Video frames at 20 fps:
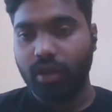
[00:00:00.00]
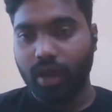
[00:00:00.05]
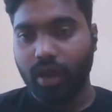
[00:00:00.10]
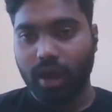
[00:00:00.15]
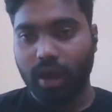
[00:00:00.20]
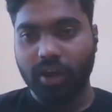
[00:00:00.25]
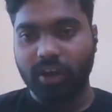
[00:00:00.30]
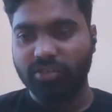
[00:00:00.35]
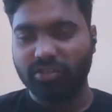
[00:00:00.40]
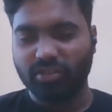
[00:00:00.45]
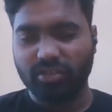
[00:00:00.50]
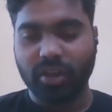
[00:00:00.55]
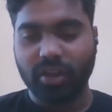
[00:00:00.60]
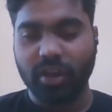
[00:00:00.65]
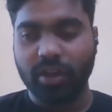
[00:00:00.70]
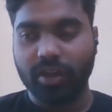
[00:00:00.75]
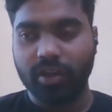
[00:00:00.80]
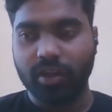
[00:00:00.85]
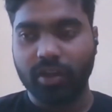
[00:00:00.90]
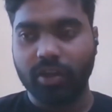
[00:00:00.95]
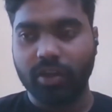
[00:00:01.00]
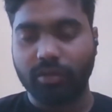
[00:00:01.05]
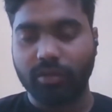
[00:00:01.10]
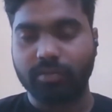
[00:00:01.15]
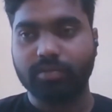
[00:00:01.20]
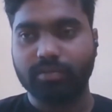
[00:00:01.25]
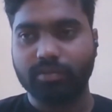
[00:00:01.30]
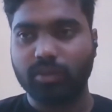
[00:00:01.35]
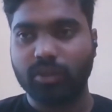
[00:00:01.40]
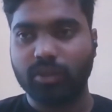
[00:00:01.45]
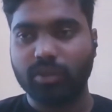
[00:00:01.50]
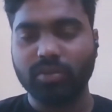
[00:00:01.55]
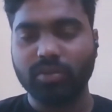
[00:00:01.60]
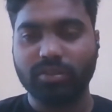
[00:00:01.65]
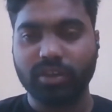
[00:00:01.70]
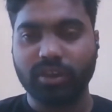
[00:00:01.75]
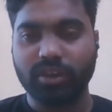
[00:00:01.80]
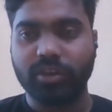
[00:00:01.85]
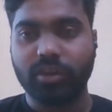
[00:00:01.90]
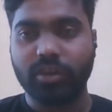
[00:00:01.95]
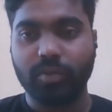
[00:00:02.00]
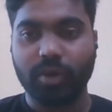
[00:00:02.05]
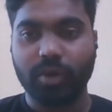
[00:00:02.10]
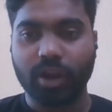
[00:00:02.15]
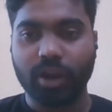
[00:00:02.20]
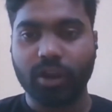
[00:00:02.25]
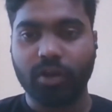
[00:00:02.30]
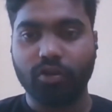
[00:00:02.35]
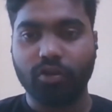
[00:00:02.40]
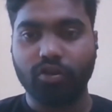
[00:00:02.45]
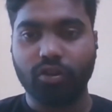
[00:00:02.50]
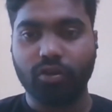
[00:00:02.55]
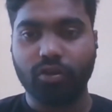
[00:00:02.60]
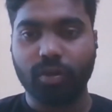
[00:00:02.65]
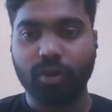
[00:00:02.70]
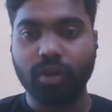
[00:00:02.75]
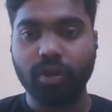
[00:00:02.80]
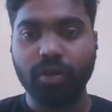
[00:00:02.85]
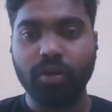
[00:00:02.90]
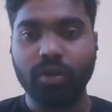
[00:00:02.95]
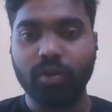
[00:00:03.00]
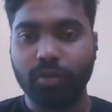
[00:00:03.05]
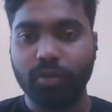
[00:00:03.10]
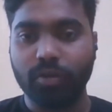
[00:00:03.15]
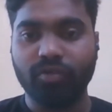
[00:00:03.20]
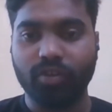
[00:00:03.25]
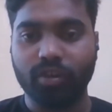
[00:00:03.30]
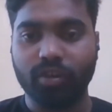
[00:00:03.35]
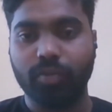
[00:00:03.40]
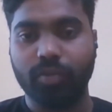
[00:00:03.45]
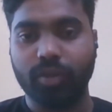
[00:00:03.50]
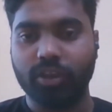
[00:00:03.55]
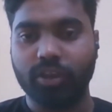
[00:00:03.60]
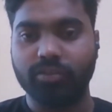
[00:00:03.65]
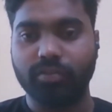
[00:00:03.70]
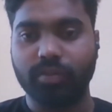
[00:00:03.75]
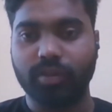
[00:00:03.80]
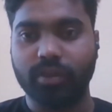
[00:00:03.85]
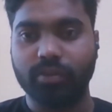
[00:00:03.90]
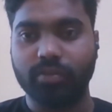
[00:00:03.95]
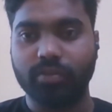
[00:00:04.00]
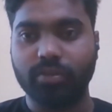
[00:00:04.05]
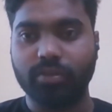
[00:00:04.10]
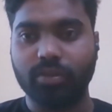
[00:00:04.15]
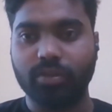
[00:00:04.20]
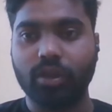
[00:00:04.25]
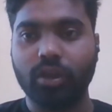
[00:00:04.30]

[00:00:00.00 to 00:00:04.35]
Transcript: August and in September and October before the placements.